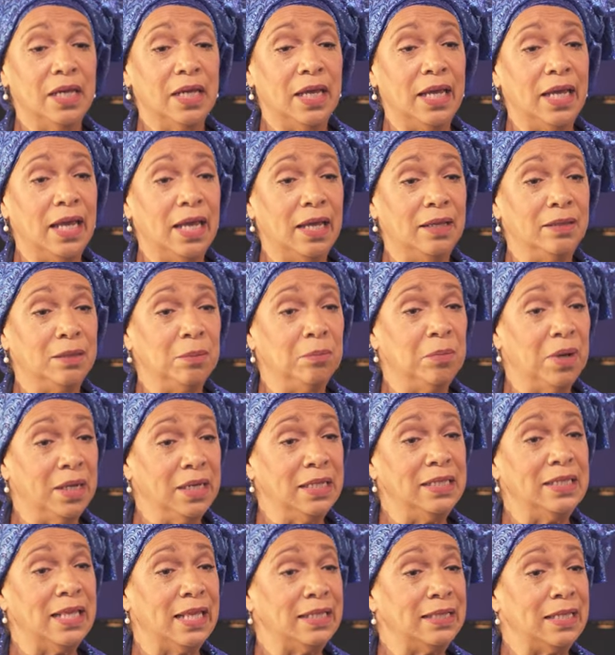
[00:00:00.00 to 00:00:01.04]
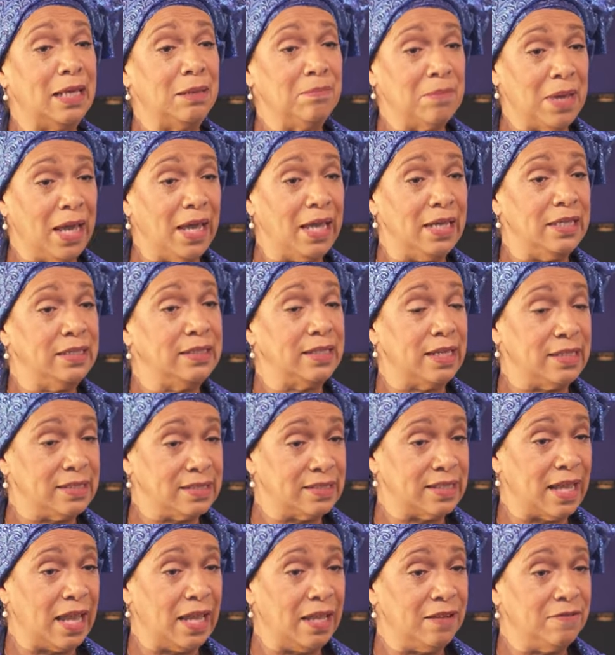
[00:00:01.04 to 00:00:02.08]
And the money that they made, they
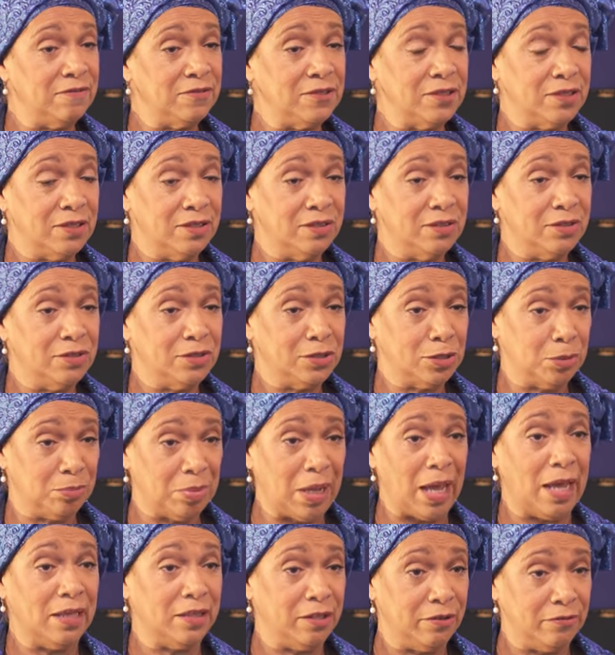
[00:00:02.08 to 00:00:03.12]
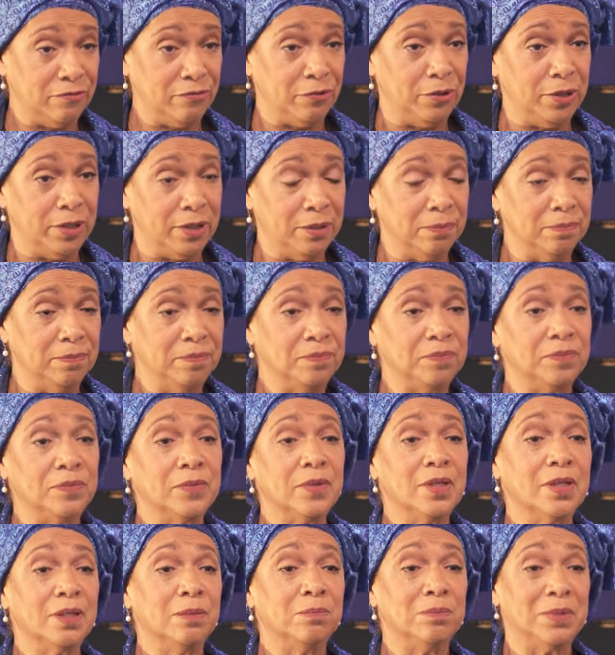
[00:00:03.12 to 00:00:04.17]
saved to buy their freedom,
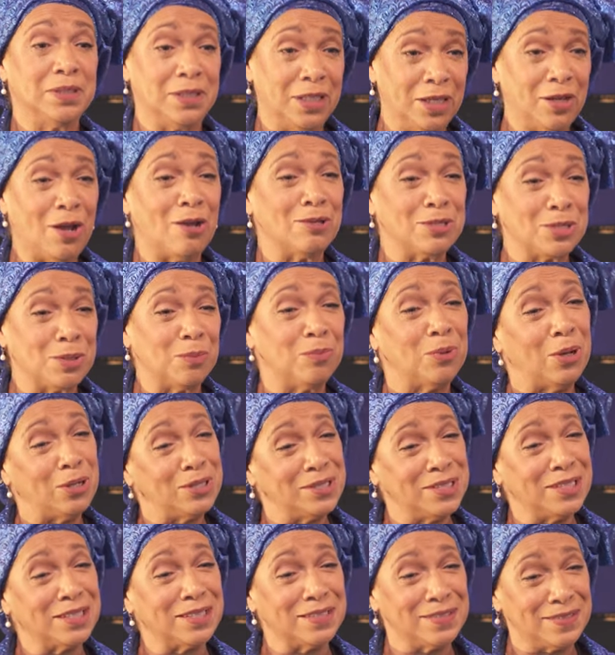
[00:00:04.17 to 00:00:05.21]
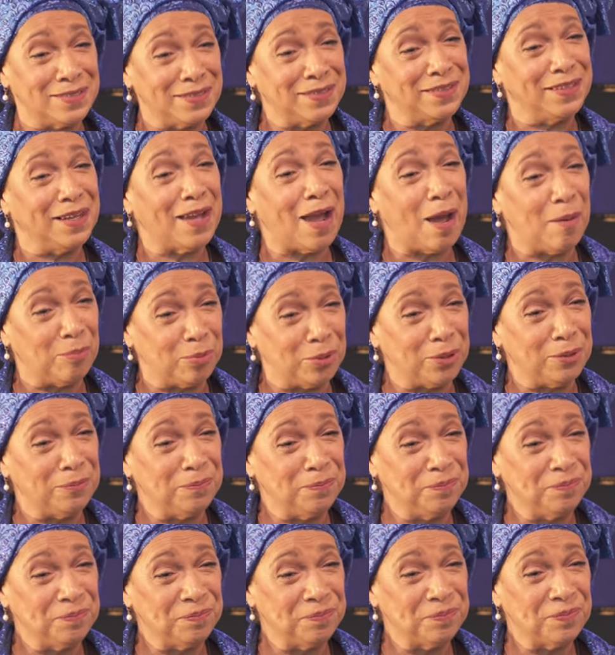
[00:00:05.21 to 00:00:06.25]
but they also bought tickets to the opera.
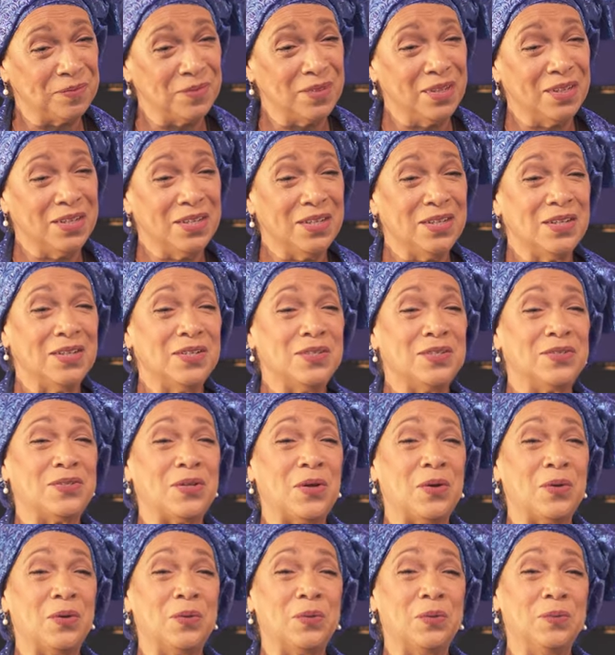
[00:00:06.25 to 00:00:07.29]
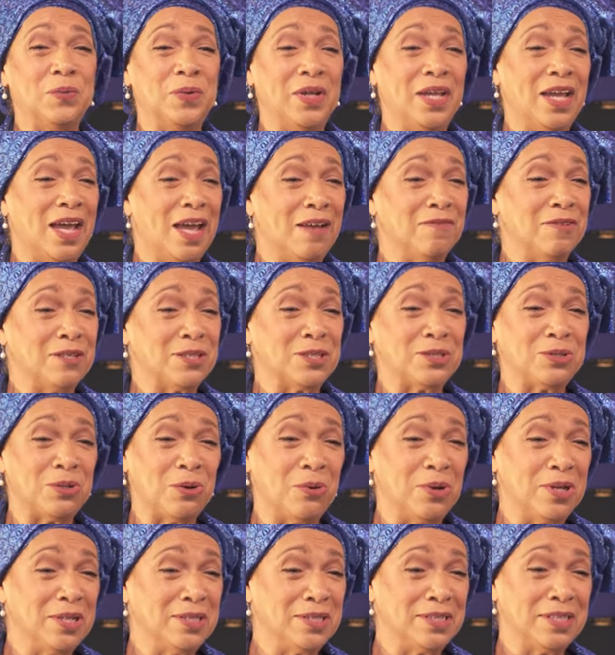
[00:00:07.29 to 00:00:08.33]
So we have
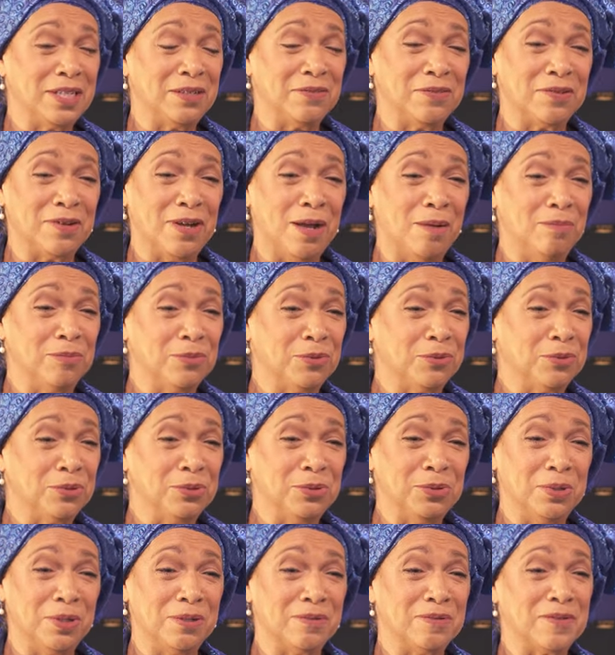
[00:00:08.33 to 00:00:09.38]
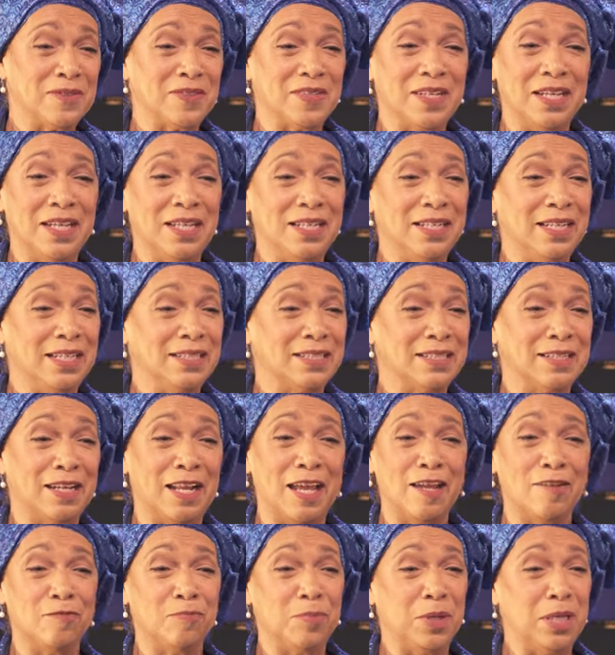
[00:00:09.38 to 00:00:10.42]
historians that have come through and seen
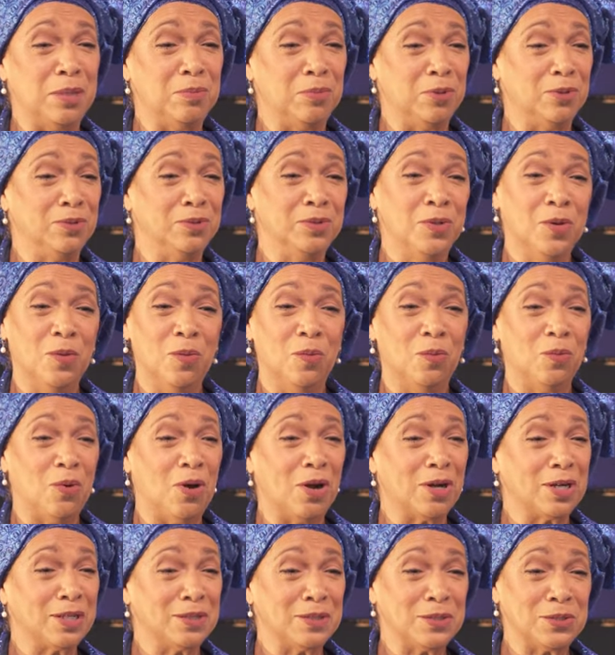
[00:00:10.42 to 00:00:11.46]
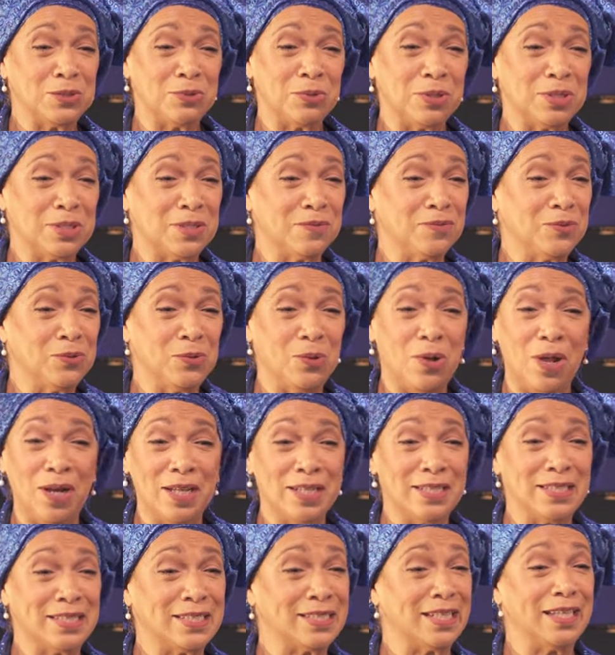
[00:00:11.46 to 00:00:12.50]
enslaved people walk in the streets of New
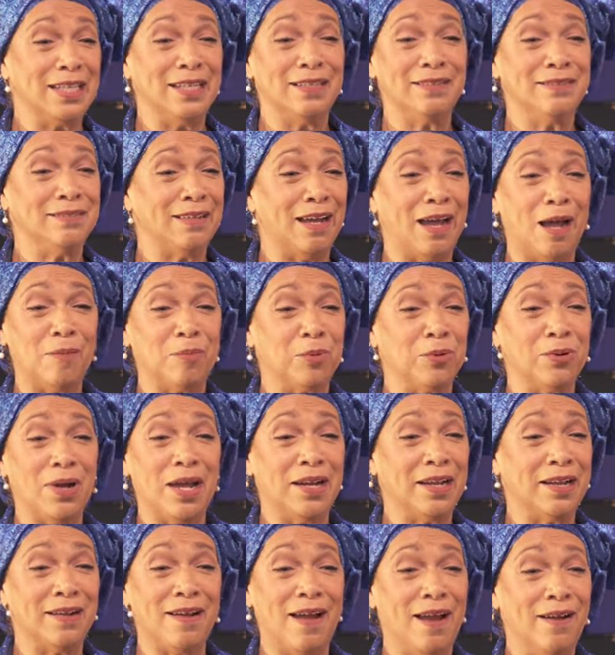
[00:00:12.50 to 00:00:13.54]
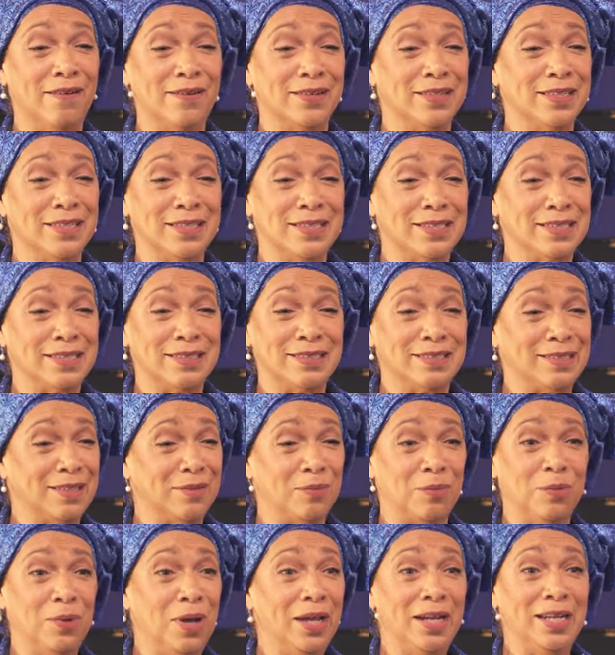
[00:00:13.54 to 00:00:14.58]
Orleans singing operatic arias and said,
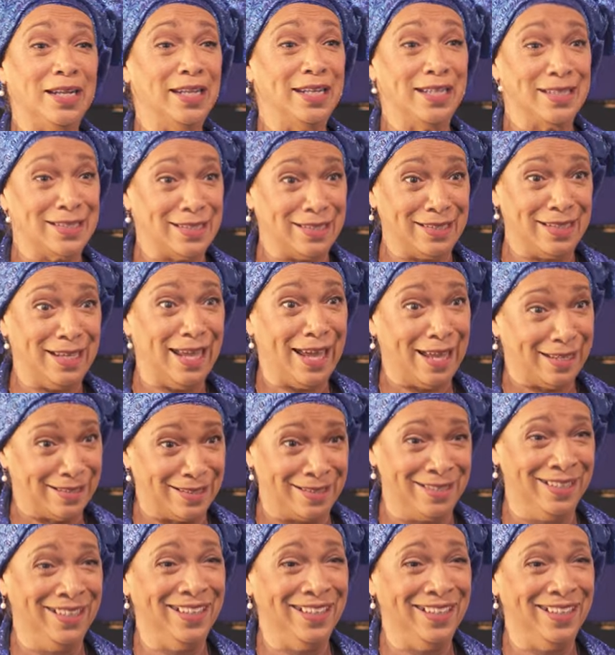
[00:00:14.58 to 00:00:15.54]
What is this?